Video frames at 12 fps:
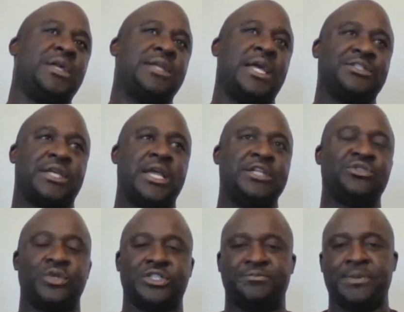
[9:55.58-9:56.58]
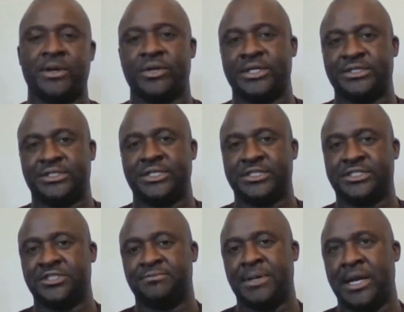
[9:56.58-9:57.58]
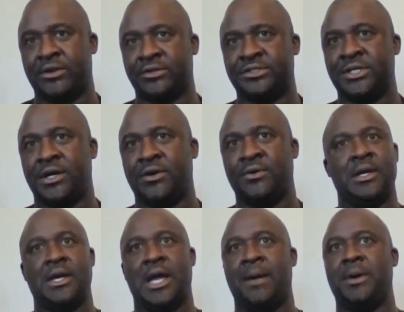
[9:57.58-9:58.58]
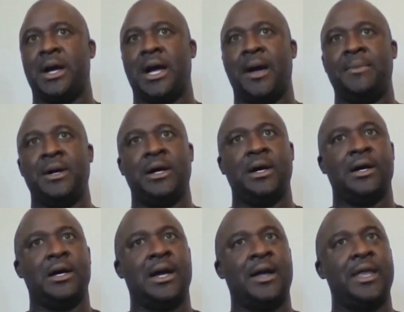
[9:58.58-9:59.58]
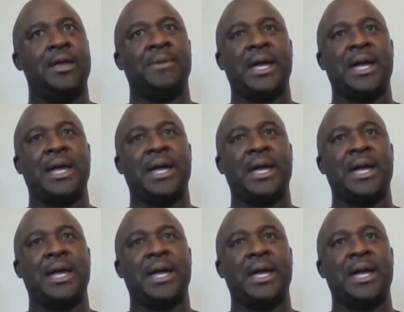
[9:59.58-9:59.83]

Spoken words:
the educational experience just is better. So I am an